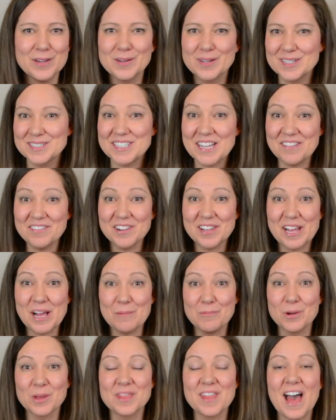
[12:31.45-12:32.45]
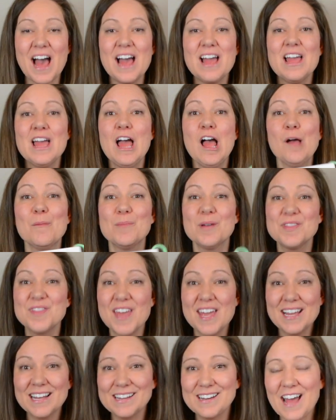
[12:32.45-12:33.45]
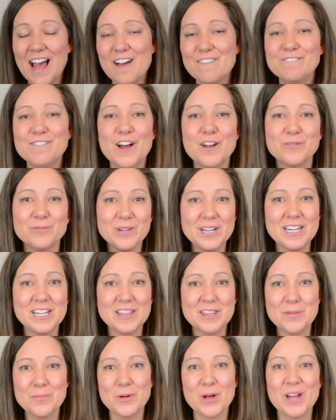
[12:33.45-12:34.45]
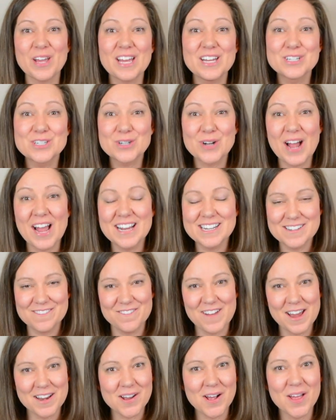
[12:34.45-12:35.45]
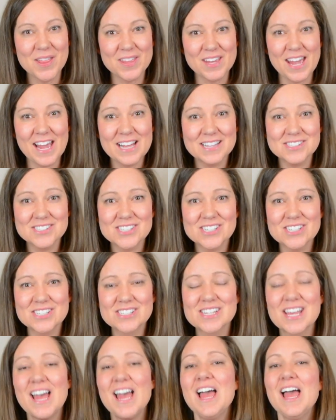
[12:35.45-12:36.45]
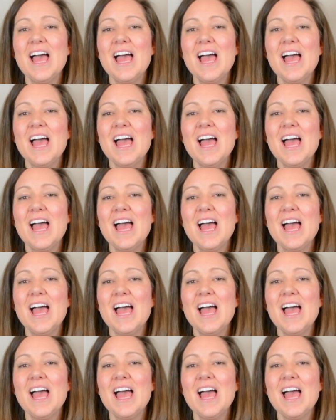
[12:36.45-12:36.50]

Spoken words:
You can definitely help with that, but they can have fun reading the book and trying to find all the answers.